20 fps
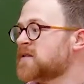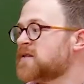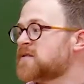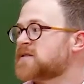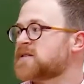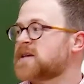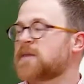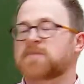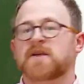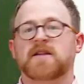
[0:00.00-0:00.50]

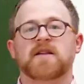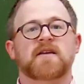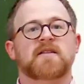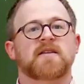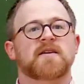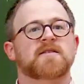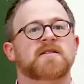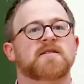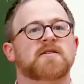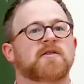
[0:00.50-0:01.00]
Something like
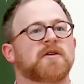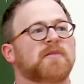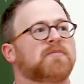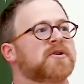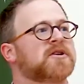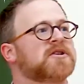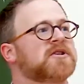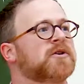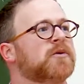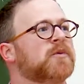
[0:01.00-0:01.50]
this is going to
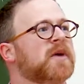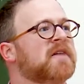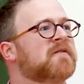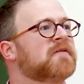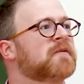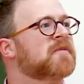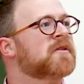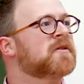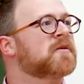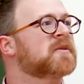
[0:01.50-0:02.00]
push you away
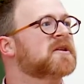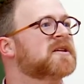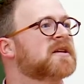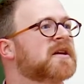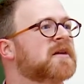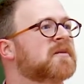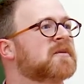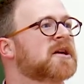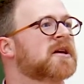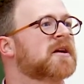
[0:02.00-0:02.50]
from
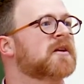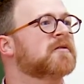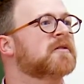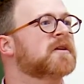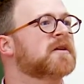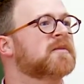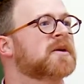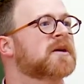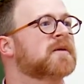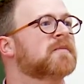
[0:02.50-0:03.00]
thermodynamic
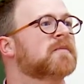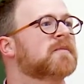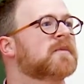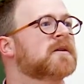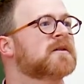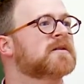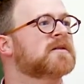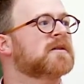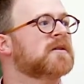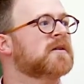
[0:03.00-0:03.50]
equilibrium
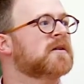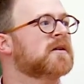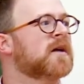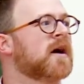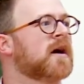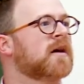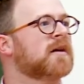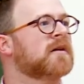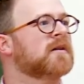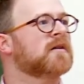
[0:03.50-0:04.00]
because you're
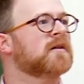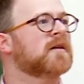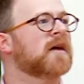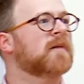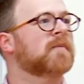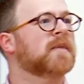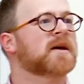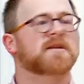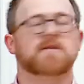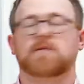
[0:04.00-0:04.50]
not
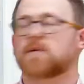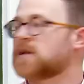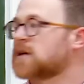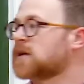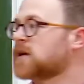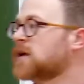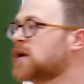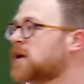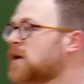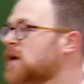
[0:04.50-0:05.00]
Maxwellian.